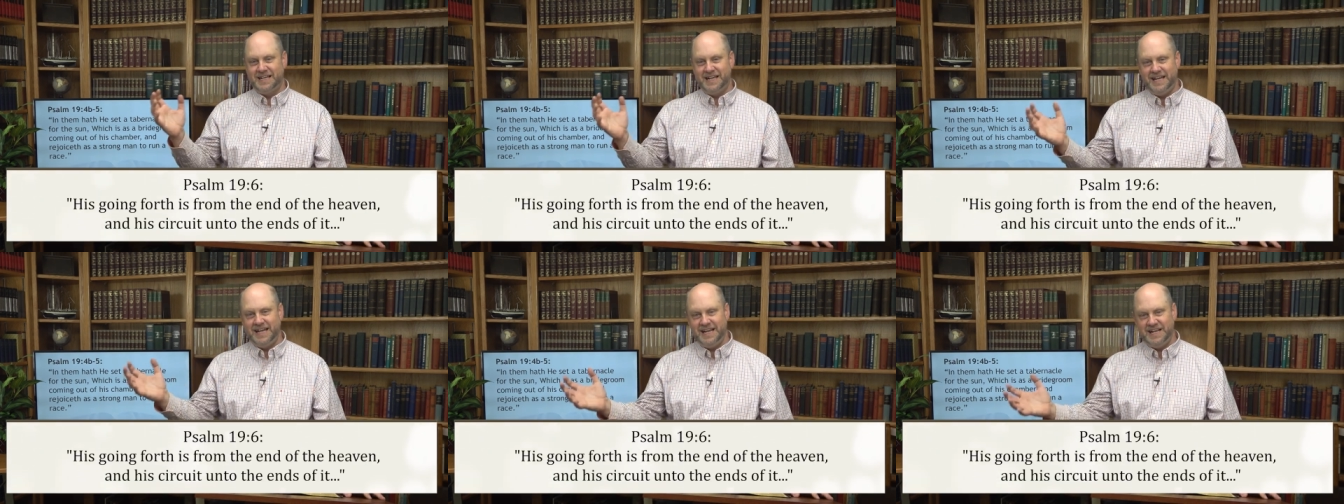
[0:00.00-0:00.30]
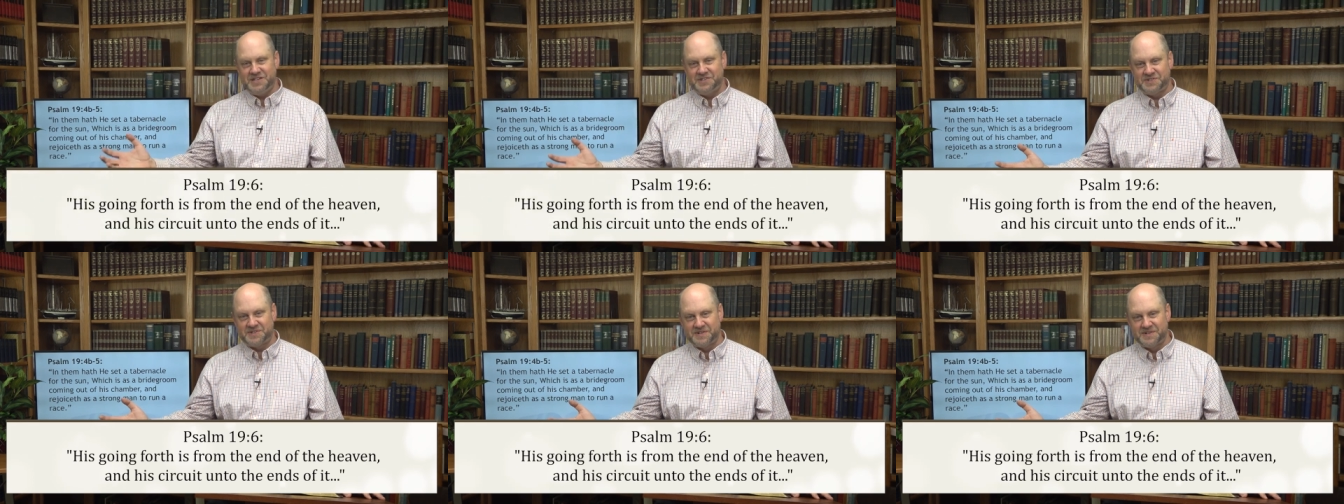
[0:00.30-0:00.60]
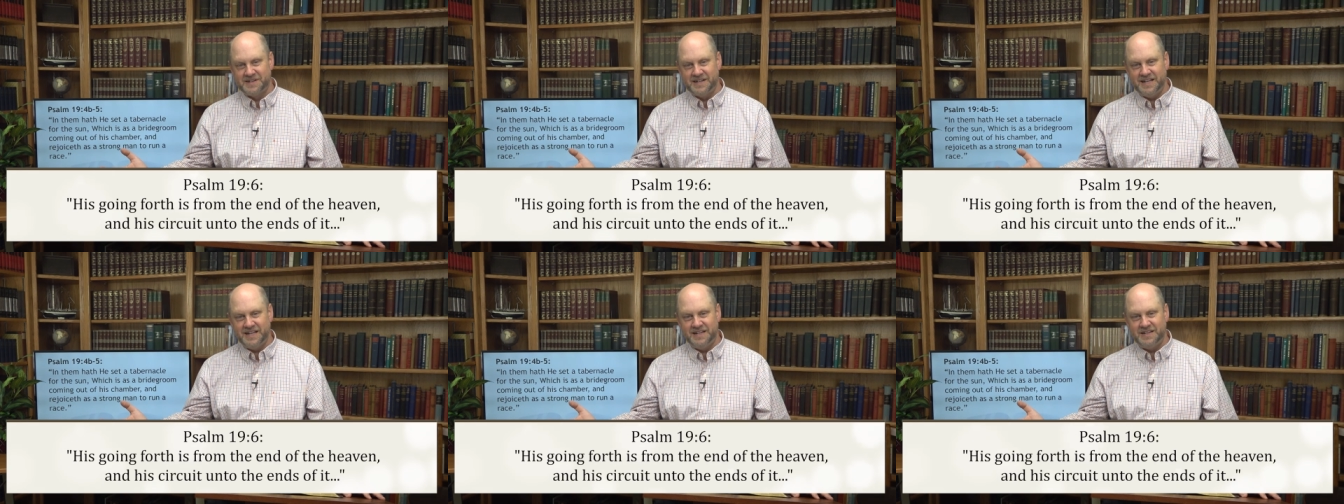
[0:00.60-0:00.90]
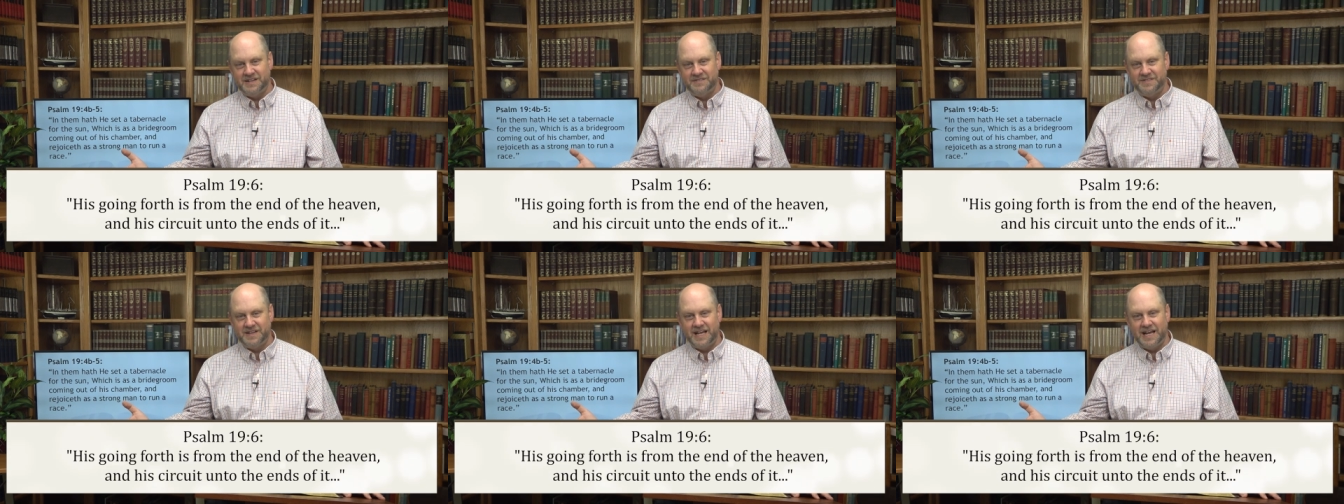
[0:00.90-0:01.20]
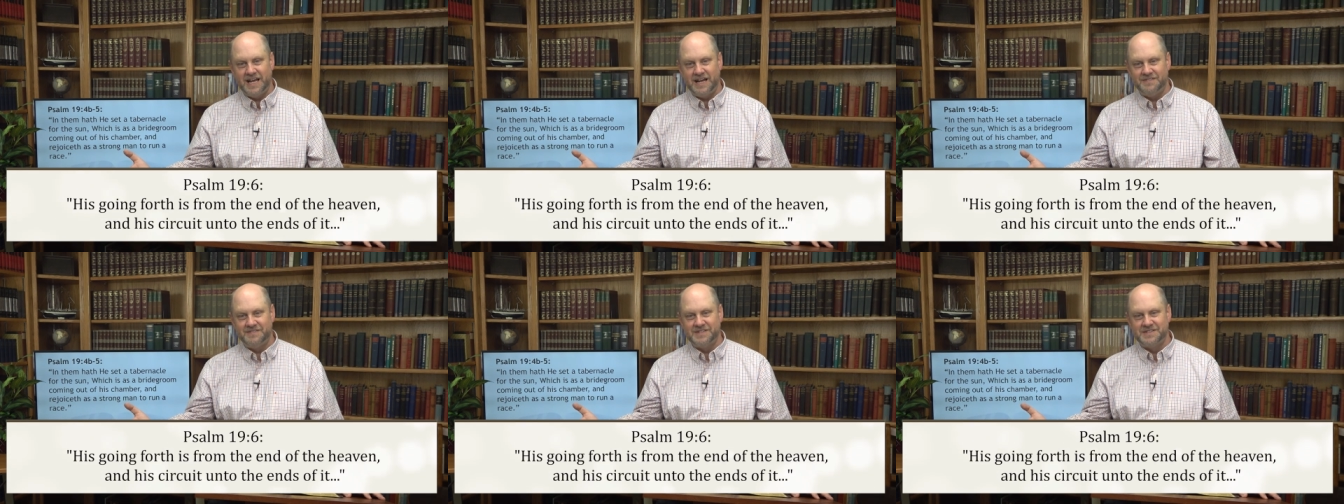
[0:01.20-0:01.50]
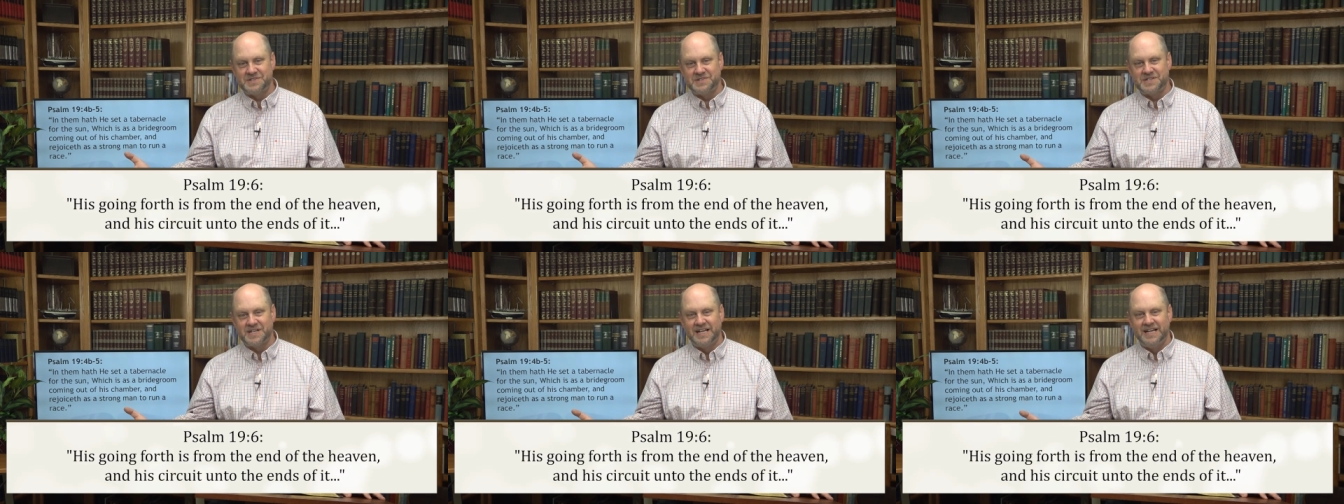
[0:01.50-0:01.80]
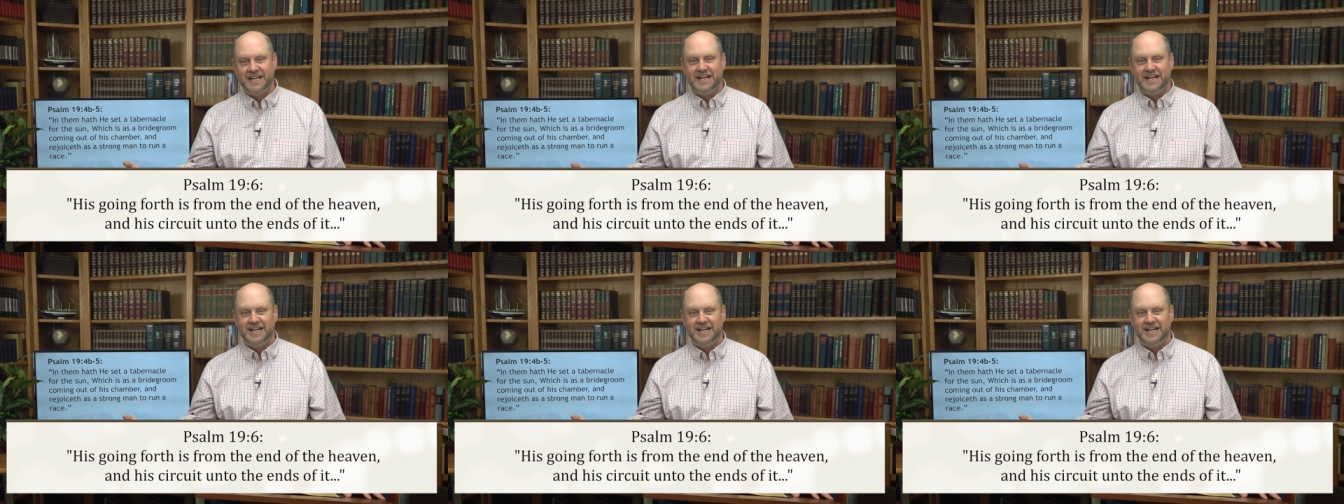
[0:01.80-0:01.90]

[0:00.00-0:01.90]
eastern end of the heavens